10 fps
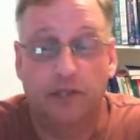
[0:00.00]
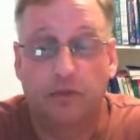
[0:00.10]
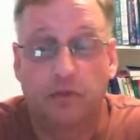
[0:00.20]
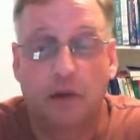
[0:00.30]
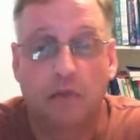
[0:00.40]

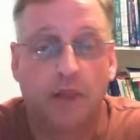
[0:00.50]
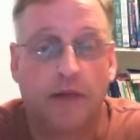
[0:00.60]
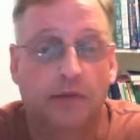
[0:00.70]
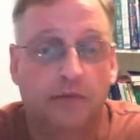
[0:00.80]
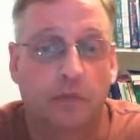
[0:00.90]
Each one will
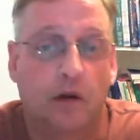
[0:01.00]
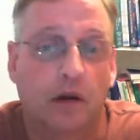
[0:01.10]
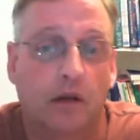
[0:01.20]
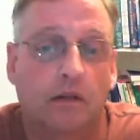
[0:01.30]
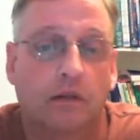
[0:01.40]
have a
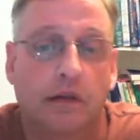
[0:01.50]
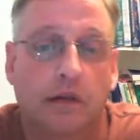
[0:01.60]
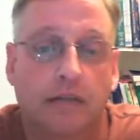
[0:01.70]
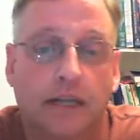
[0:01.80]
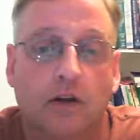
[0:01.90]
small
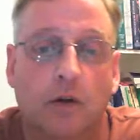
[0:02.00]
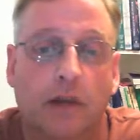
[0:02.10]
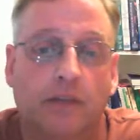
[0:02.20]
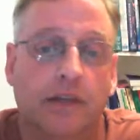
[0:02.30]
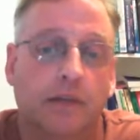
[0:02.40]
take-home
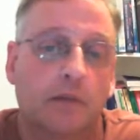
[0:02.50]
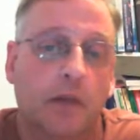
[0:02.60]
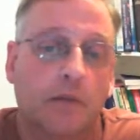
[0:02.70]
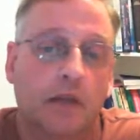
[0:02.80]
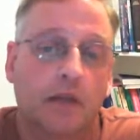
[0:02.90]
essay
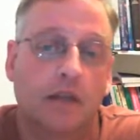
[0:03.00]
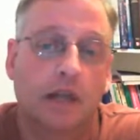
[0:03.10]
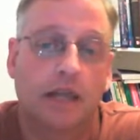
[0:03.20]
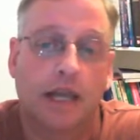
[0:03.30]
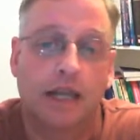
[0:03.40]
component
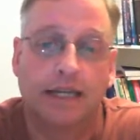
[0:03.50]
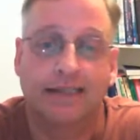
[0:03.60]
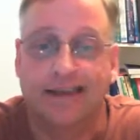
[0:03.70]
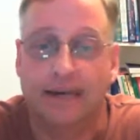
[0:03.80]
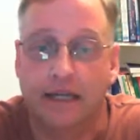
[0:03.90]
and then a
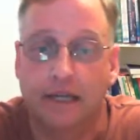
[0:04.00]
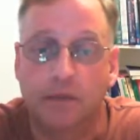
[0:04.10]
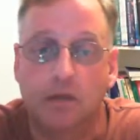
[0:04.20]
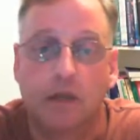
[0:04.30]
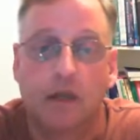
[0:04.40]

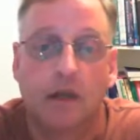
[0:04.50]
timed